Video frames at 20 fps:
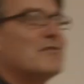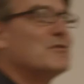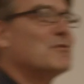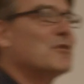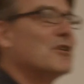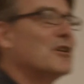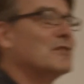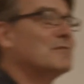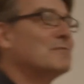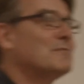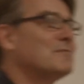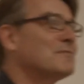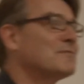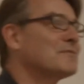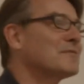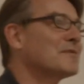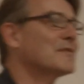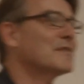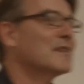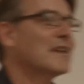everyone.
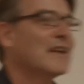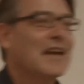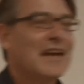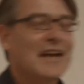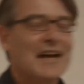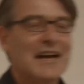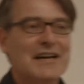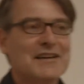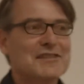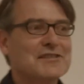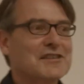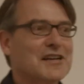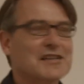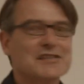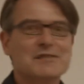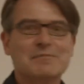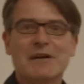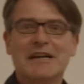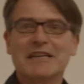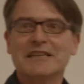
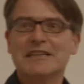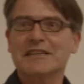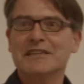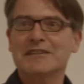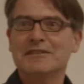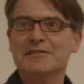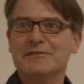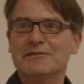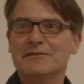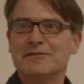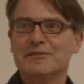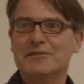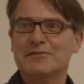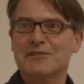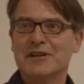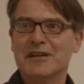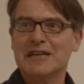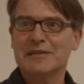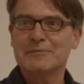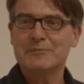Thanks, Maggie, for
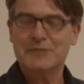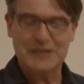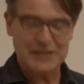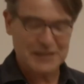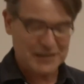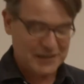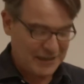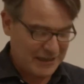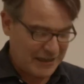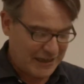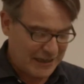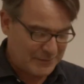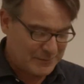inviting me.